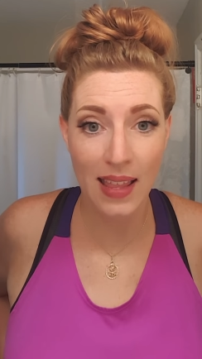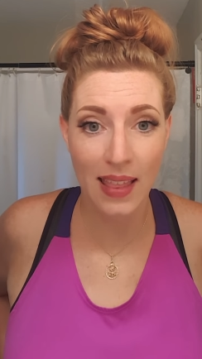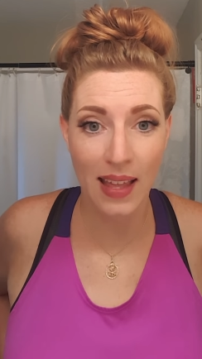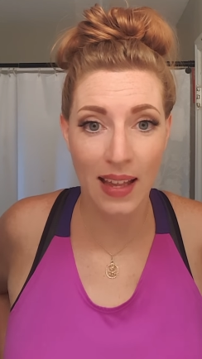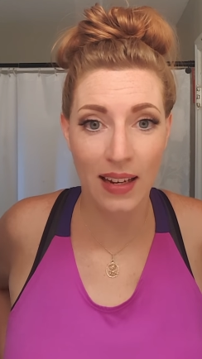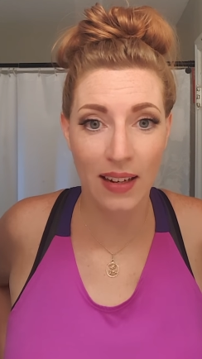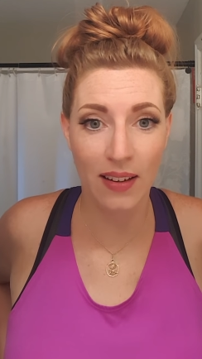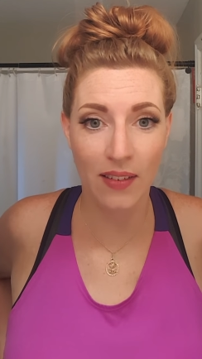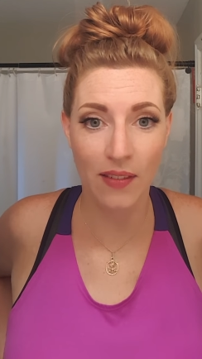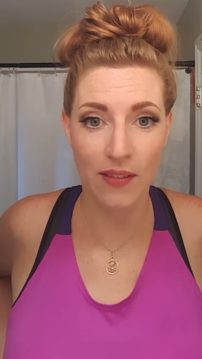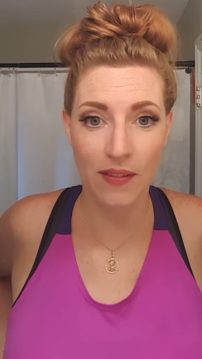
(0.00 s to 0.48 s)
and
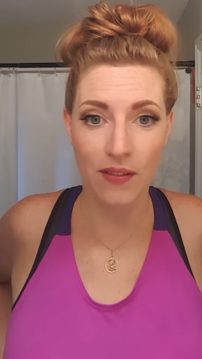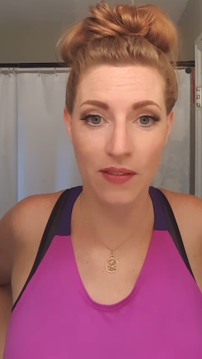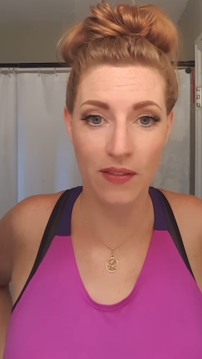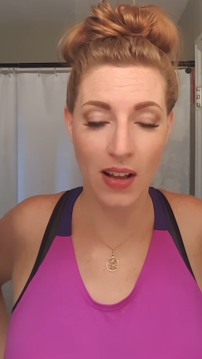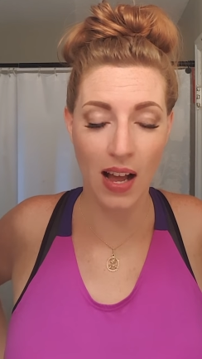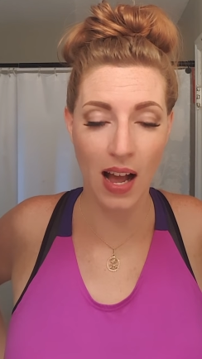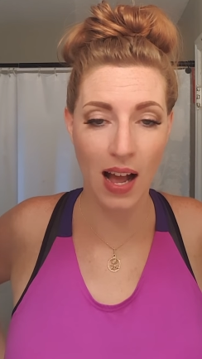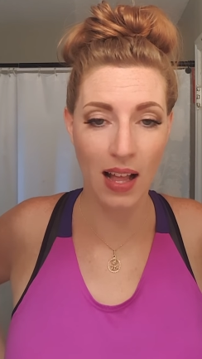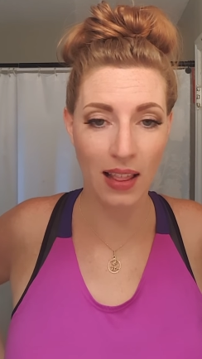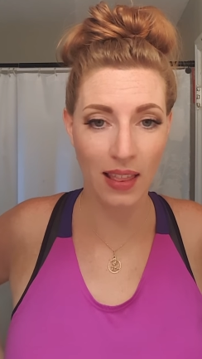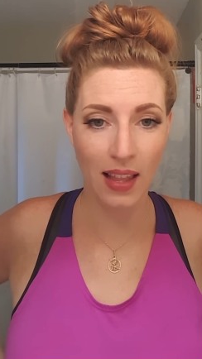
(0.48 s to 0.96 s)
then
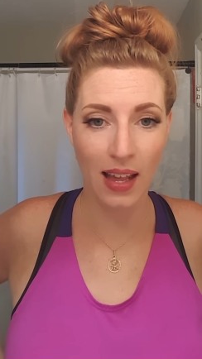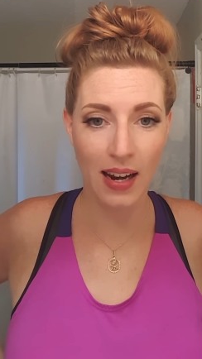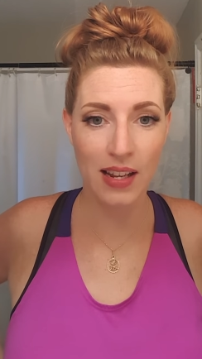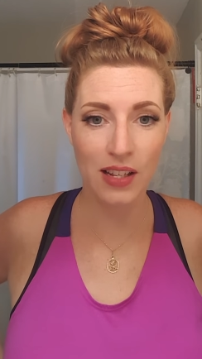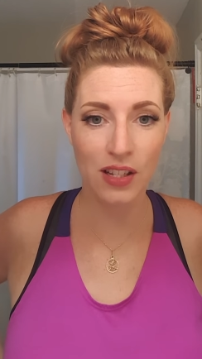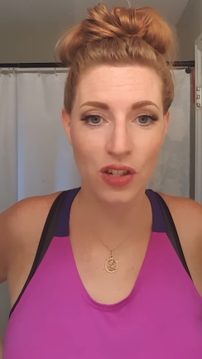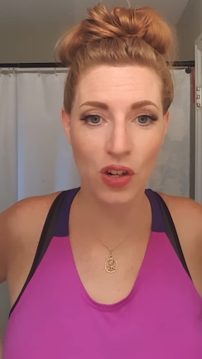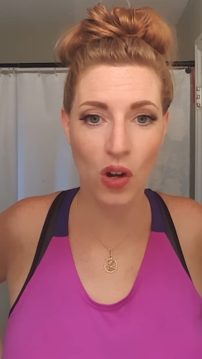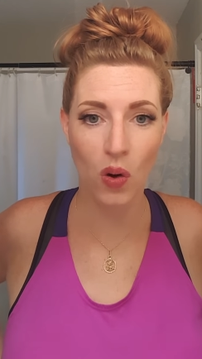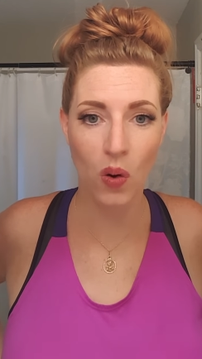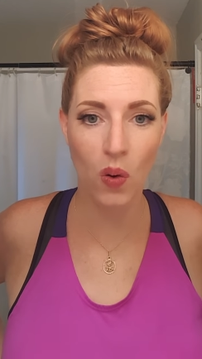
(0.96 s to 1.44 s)
let
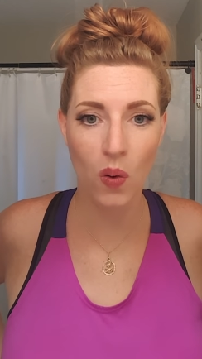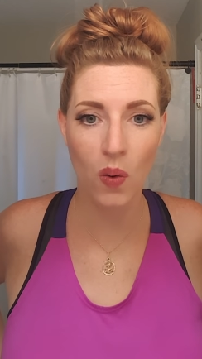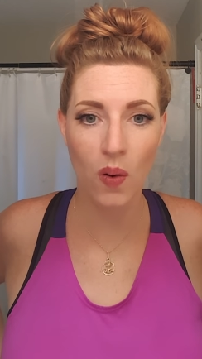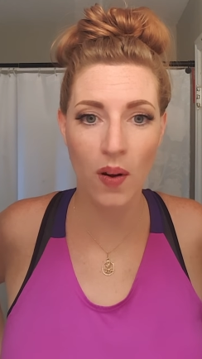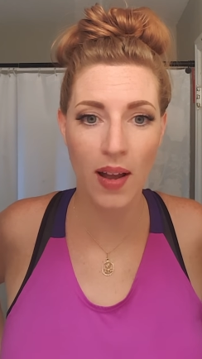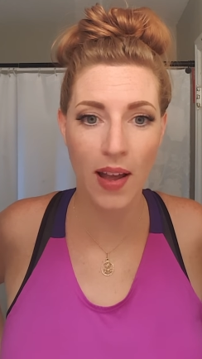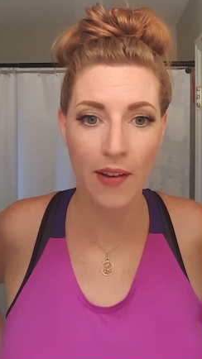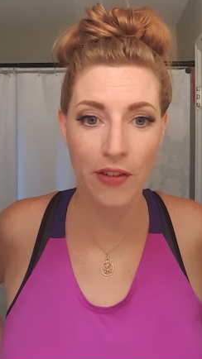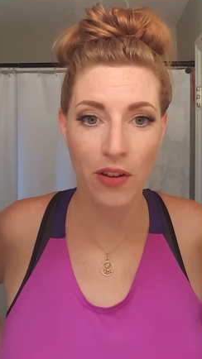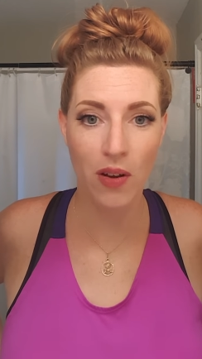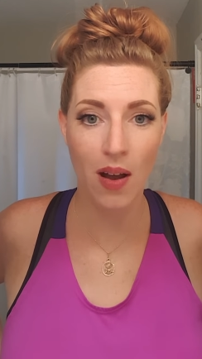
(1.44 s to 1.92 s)
us
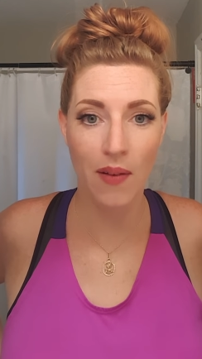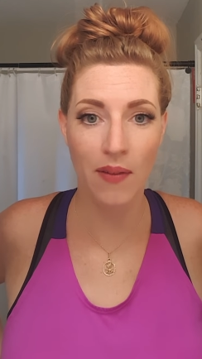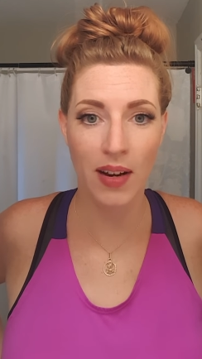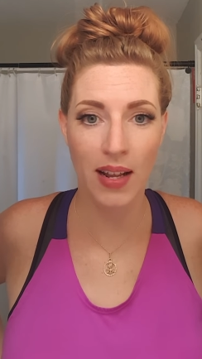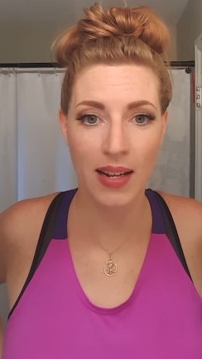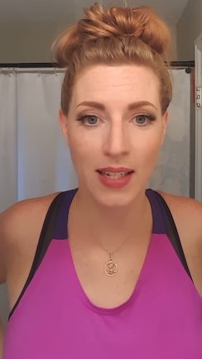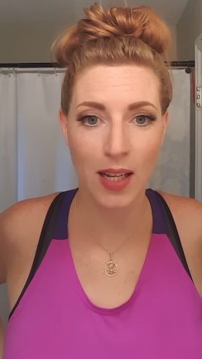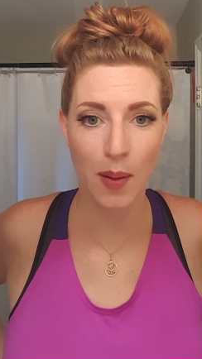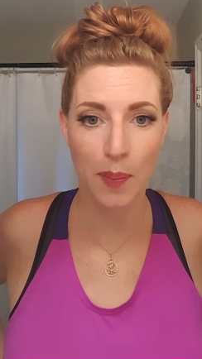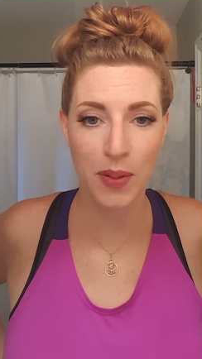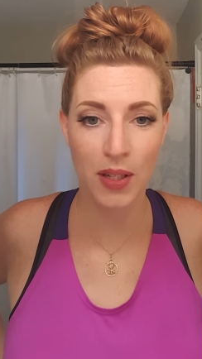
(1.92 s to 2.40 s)
know if you have
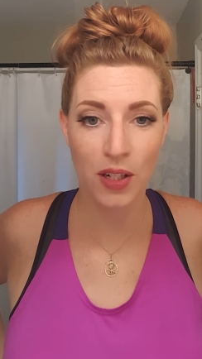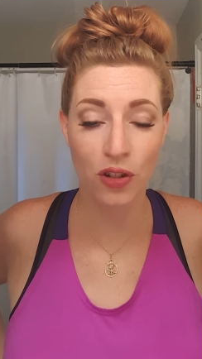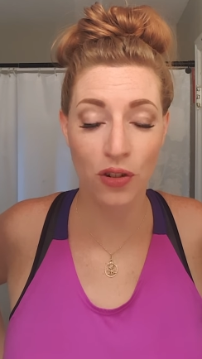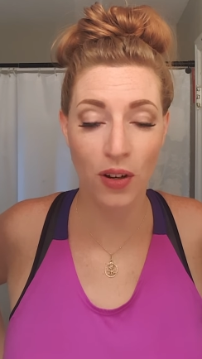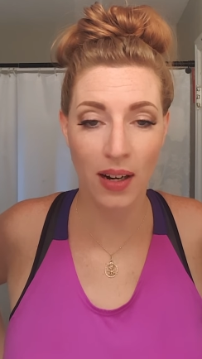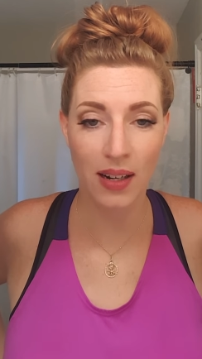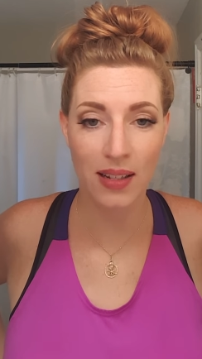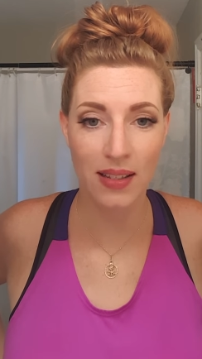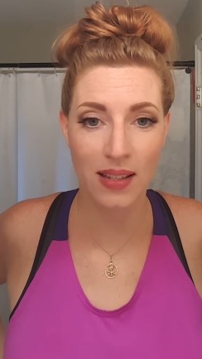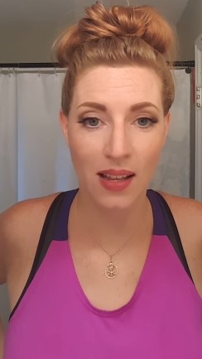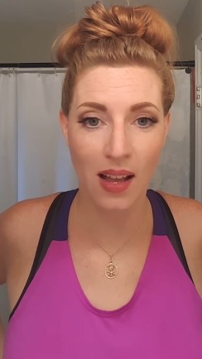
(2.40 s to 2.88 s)
any tips and
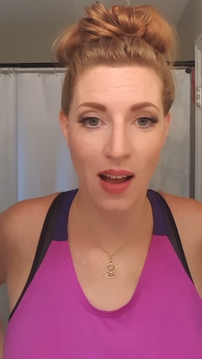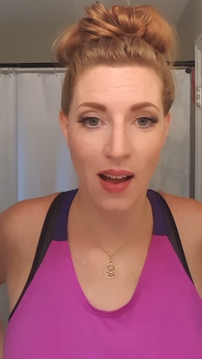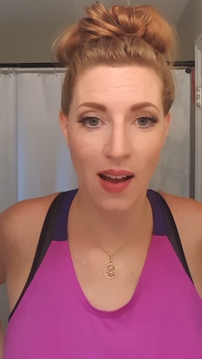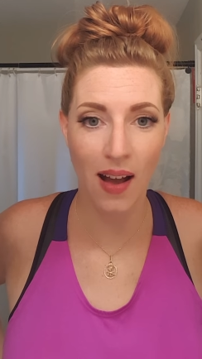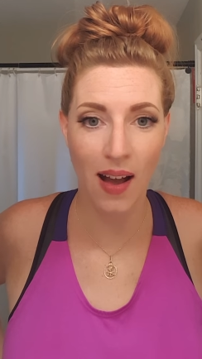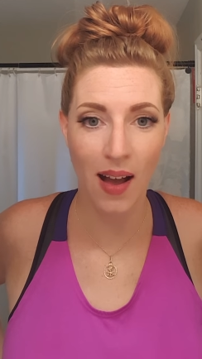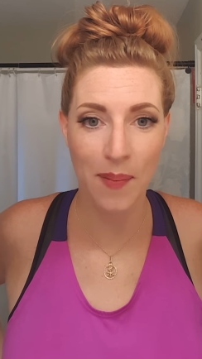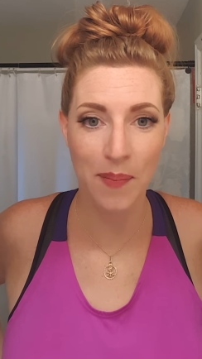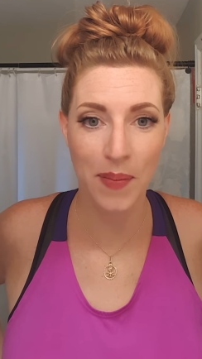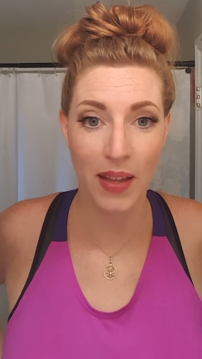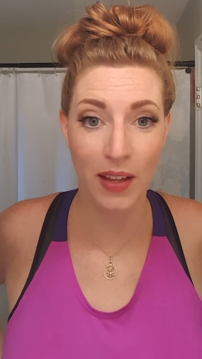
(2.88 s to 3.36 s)
tricks
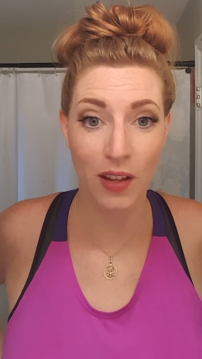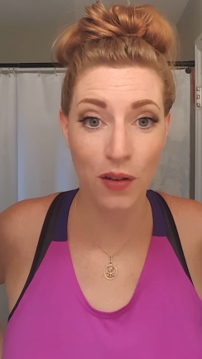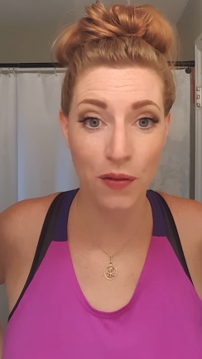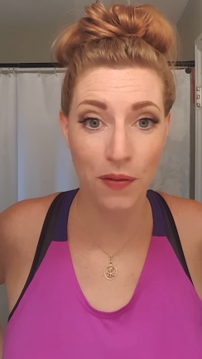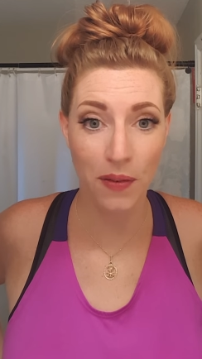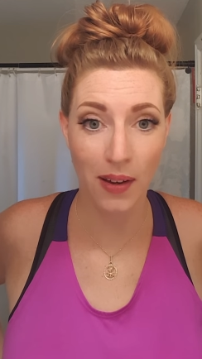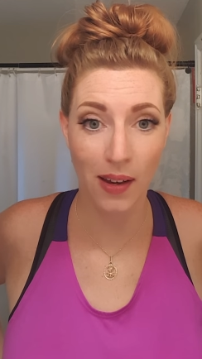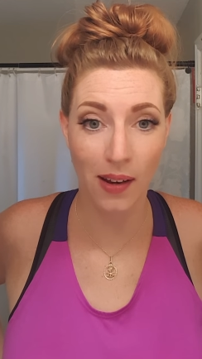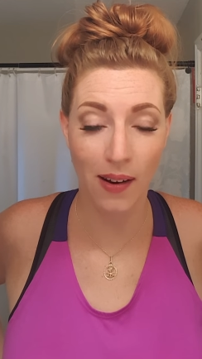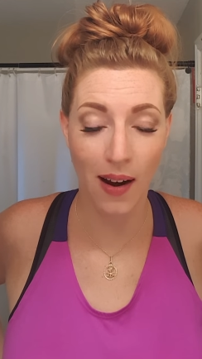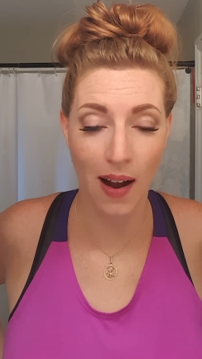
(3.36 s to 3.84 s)
that you
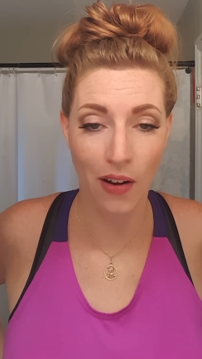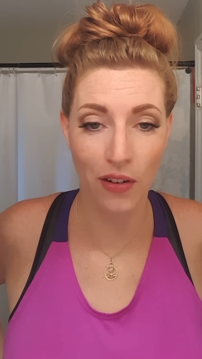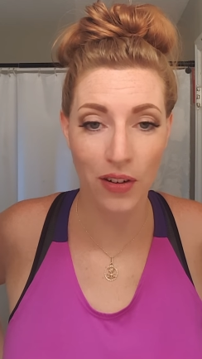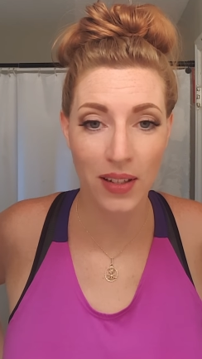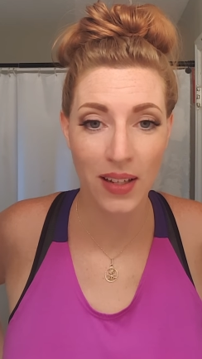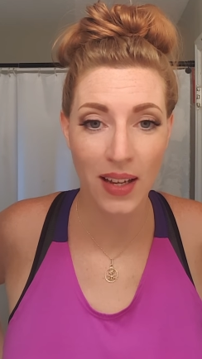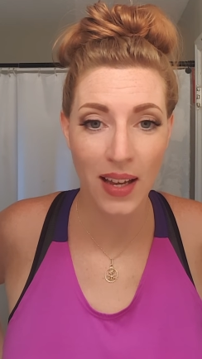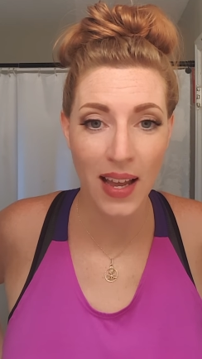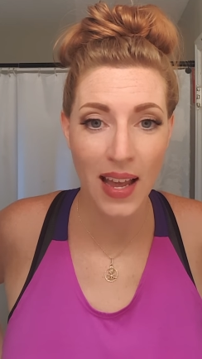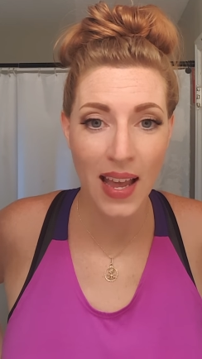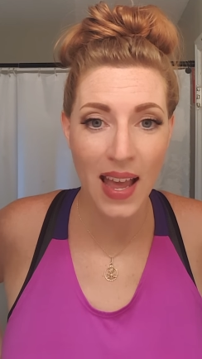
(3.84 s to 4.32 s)
figure out.